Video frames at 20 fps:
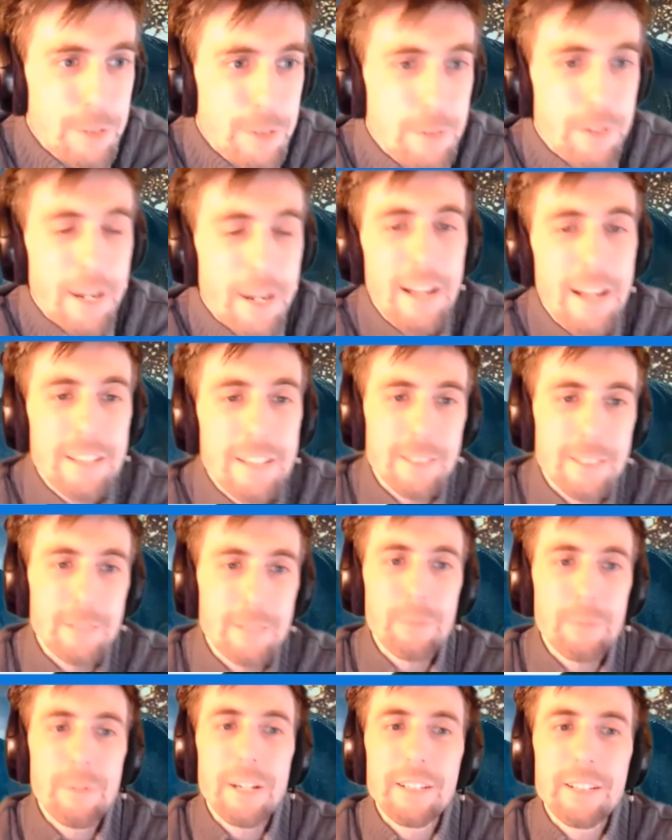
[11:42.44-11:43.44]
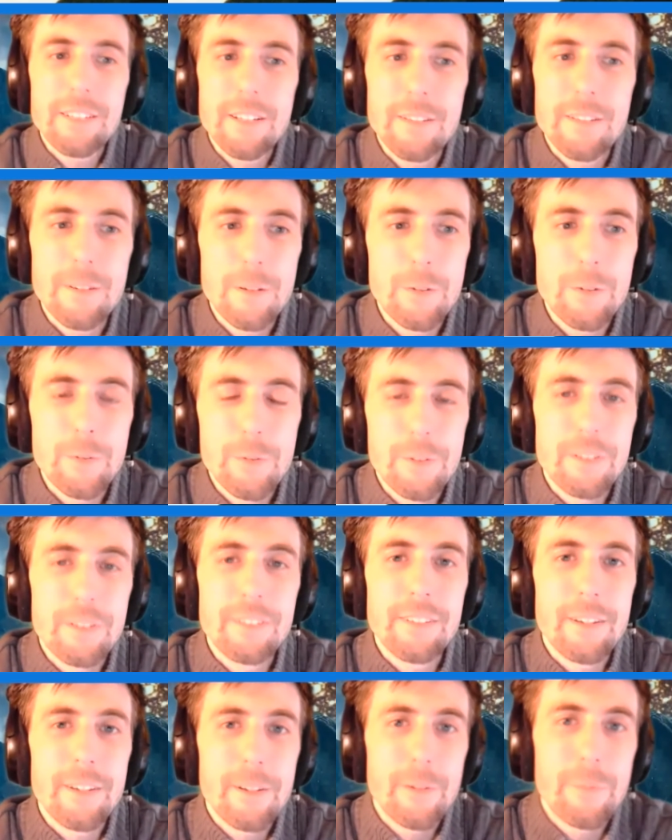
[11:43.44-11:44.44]
cast coming back together, I was really
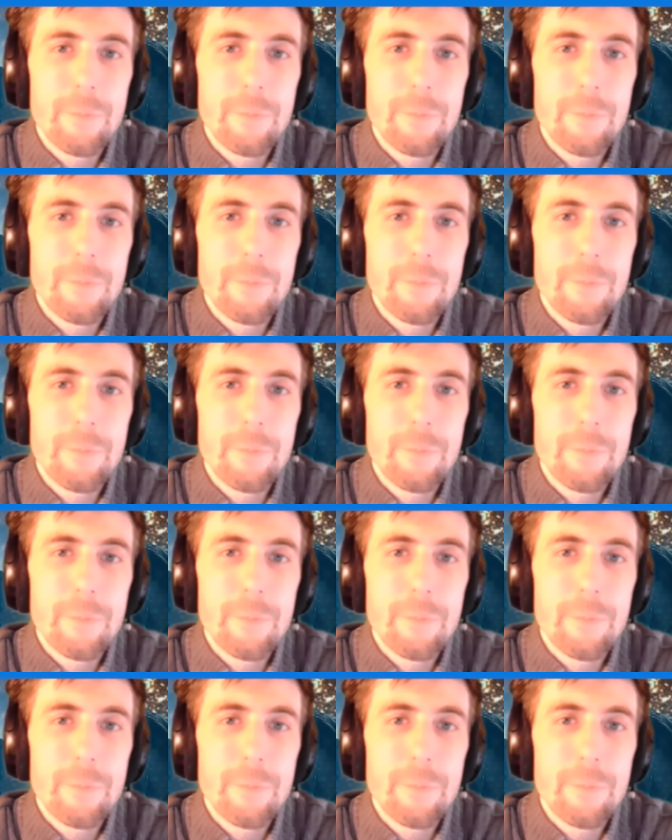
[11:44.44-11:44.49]
excited about.